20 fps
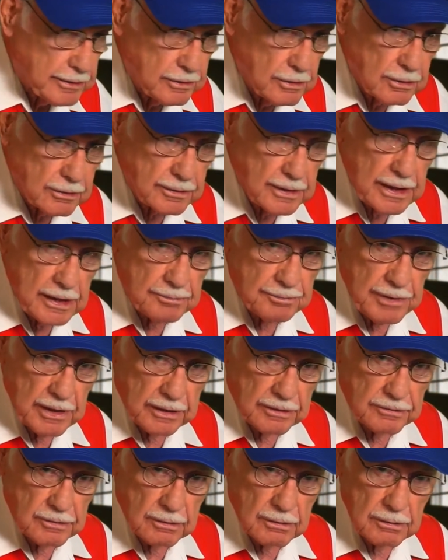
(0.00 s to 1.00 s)
took that
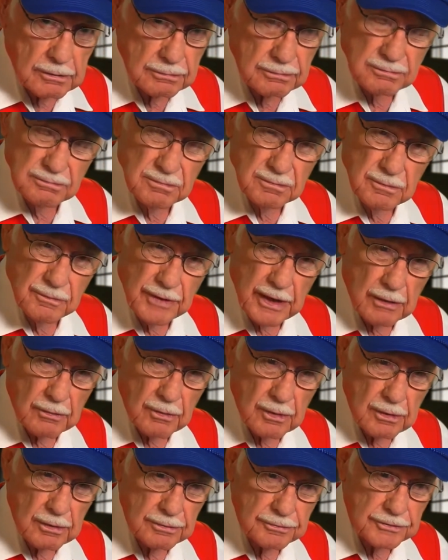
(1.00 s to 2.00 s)
picture, there
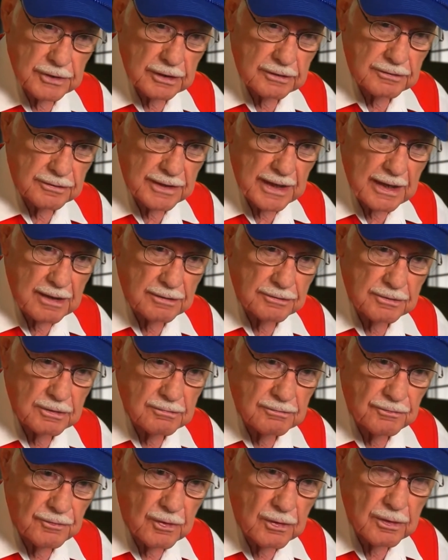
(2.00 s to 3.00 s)
were
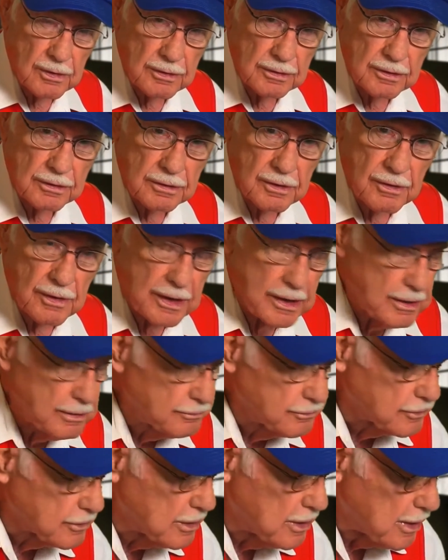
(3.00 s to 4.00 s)
6,400
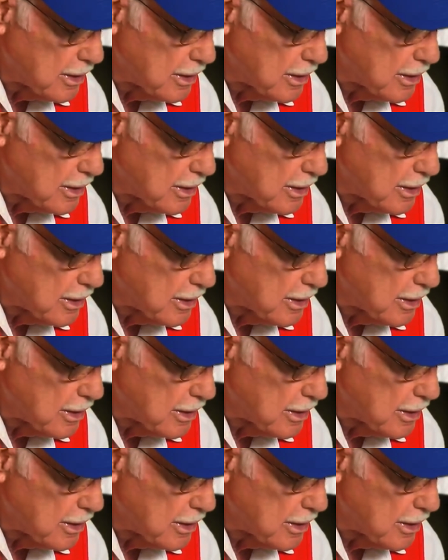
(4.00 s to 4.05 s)
graves.